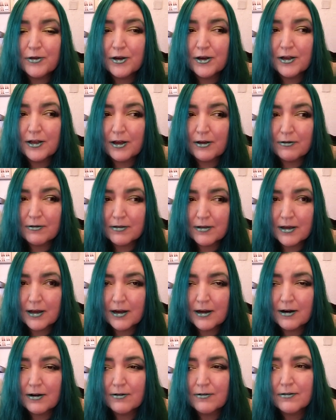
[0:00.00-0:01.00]
it
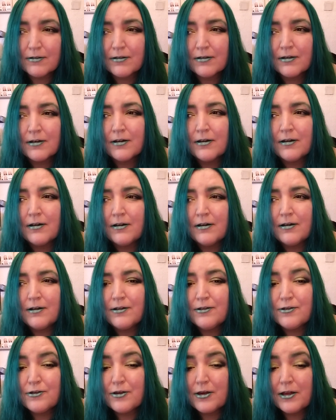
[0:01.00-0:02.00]
downstairs,
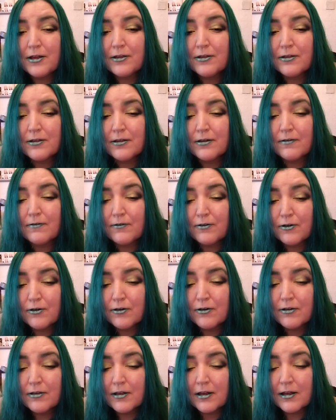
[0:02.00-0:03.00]
changed the
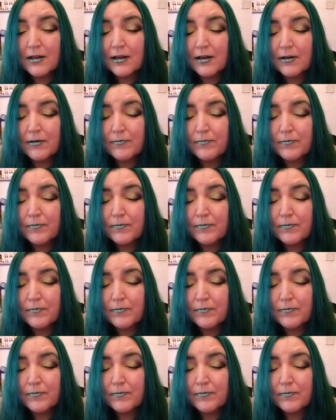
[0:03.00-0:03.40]
fuse in it,